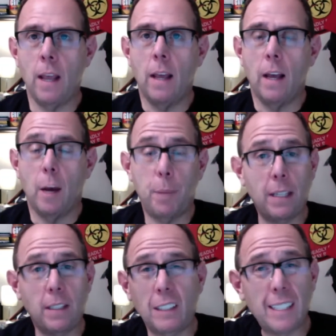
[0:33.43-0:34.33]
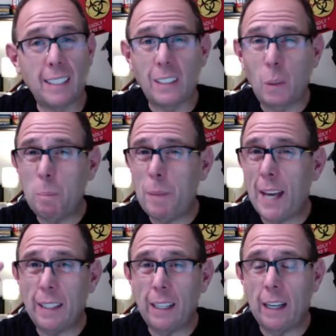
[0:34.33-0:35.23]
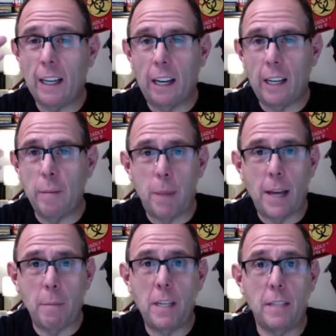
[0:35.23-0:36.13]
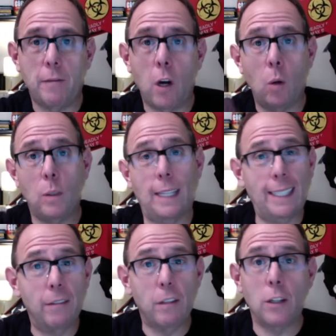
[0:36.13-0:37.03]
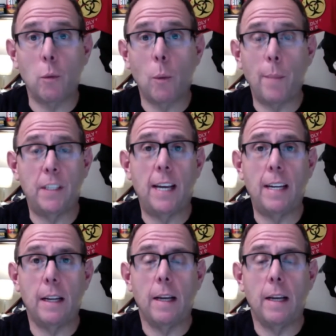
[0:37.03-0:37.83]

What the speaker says: A pixel is a little embedded piece of code that lives on your website,